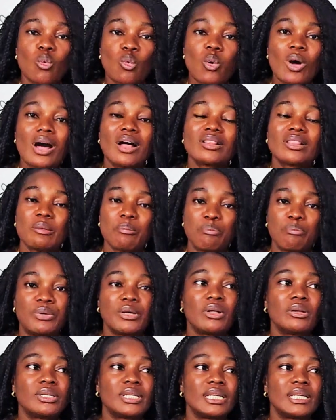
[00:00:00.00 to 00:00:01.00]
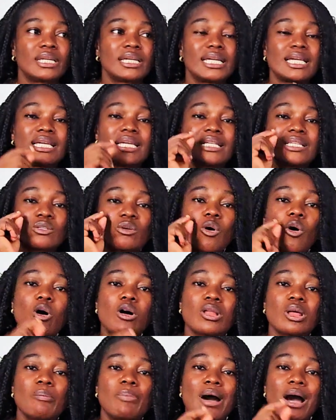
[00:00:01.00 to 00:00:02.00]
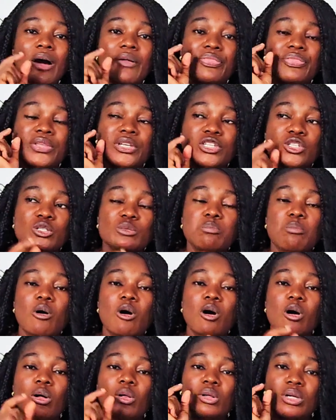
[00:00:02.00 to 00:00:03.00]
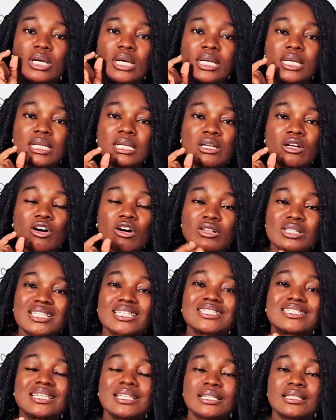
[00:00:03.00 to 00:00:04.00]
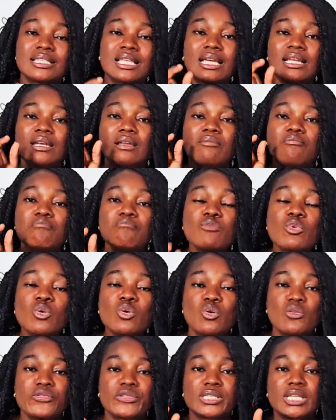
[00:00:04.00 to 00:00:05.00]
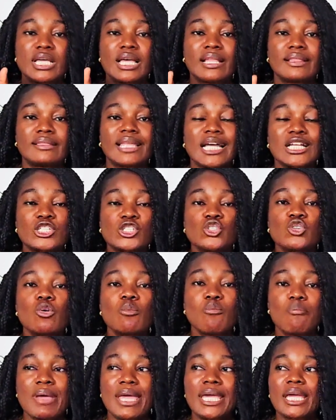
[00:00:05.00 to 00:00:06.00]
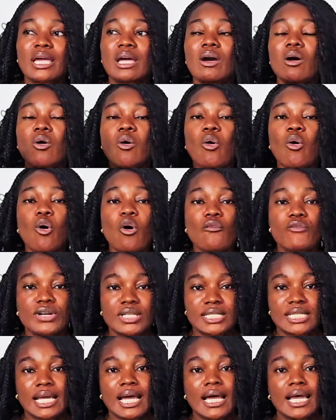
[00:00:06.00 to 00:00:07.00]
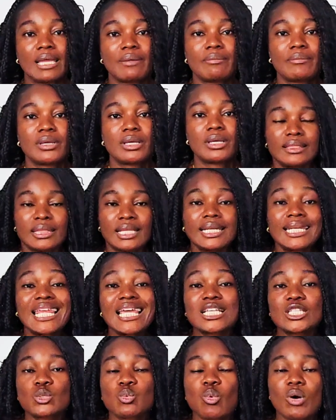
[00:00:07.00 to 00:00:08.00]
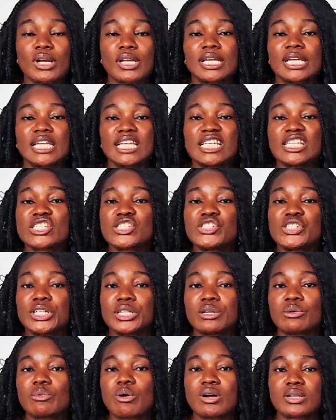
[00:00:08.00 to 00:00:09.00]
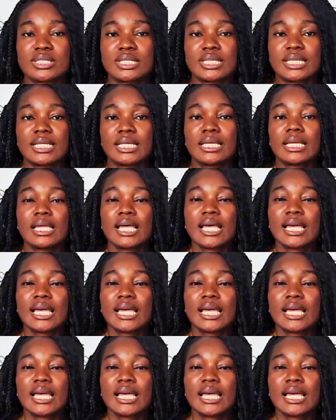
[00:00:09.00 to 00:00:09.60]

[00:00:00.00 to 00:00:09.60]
Wealth building is all about the small, consistent moves that you make over time. The next one is generosity.